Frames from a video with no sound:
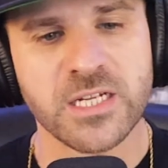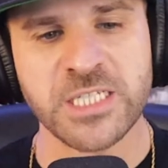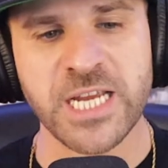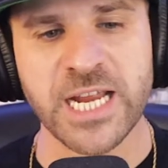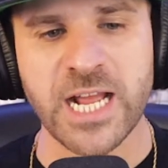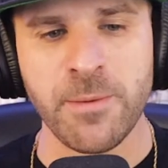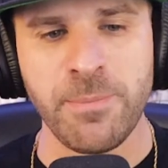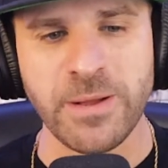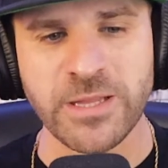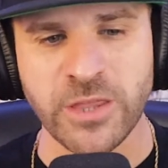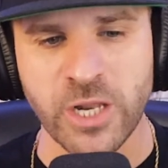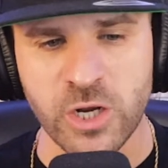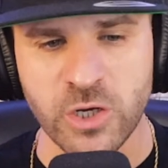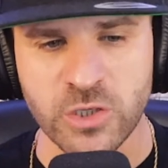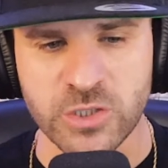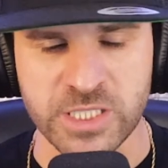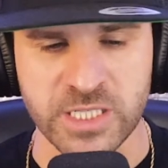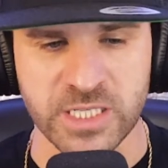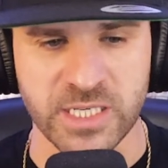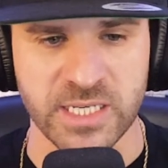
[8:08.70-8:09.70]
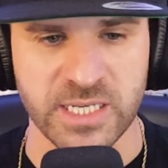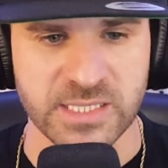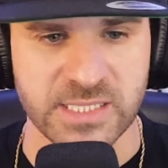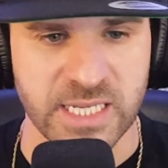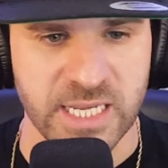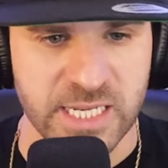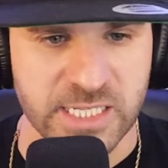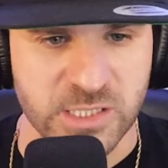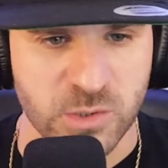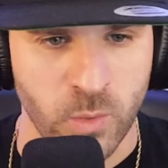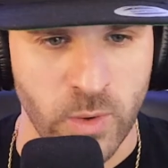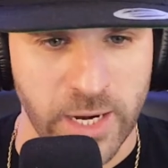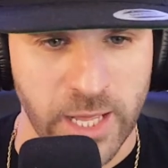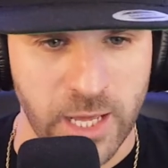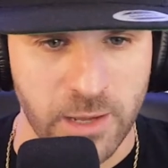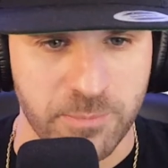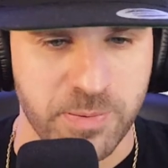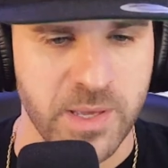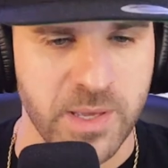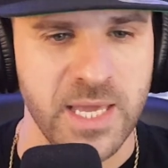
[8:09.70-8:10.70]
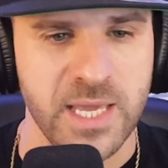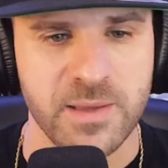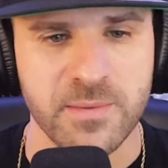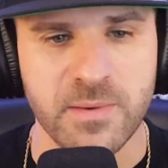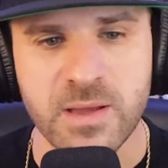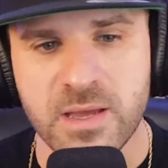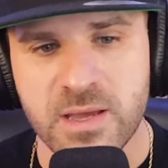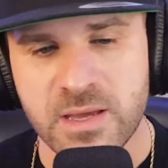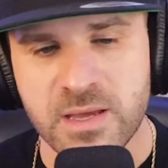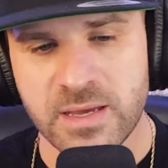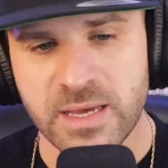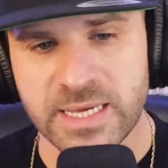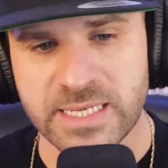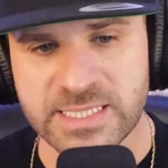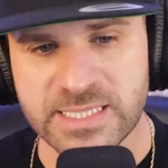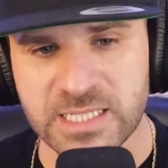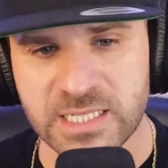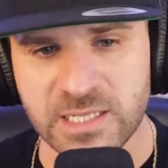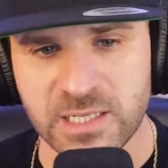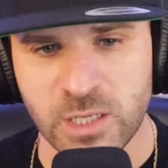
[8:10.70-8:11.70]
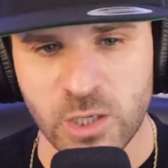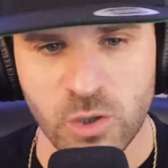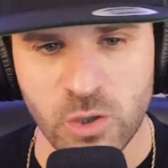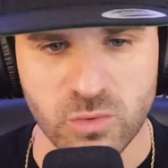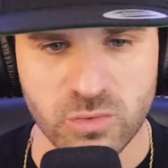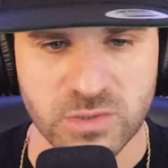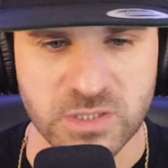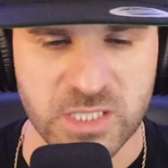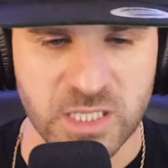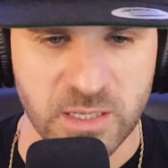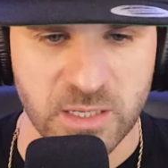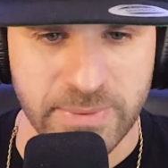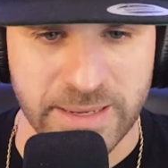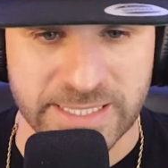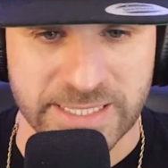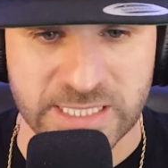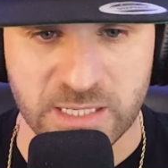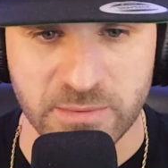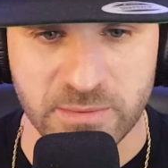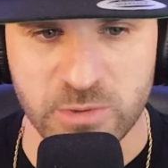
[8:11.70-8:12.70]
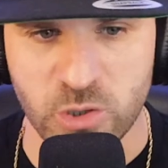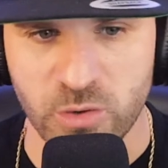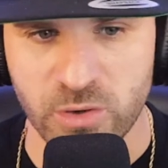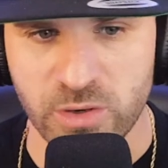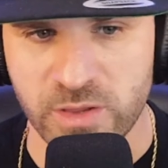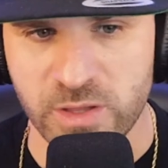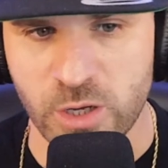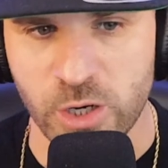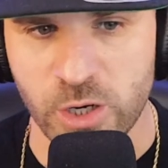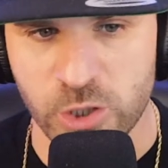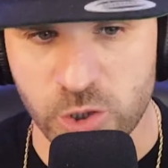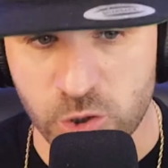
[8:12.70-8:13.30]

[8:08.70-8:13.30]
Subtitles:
Jacob Patrucci says, what up, Pete? And salute to the best community